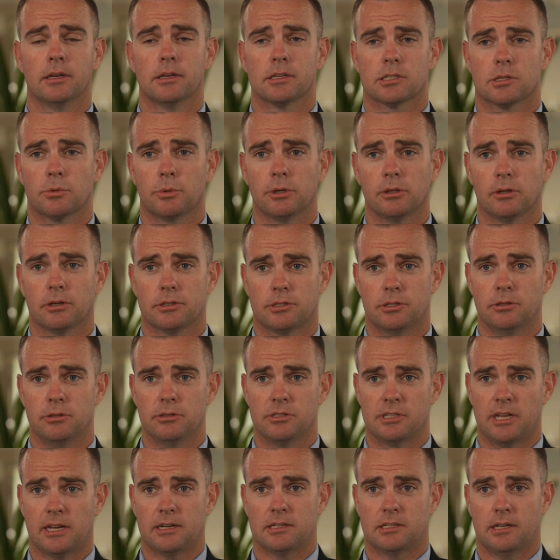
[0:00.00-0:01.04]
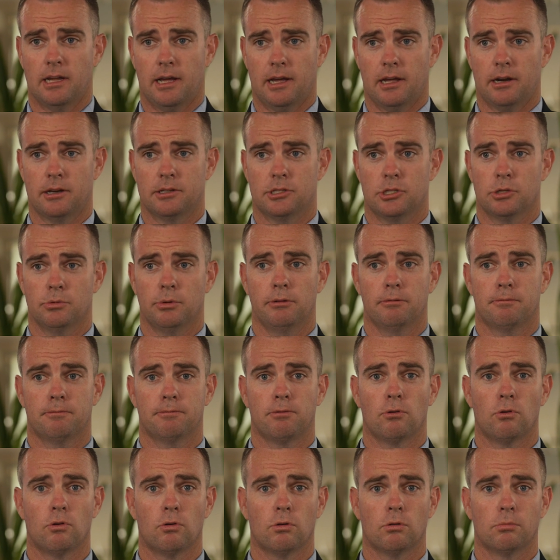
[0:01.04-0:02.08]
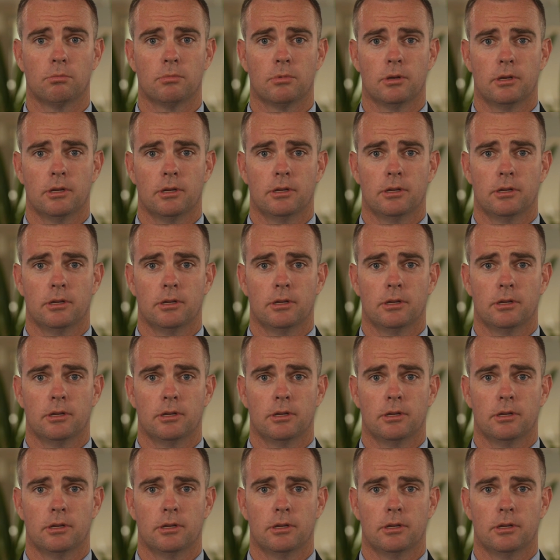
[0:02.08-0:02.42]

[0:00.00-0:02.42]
So we like to use that data to inform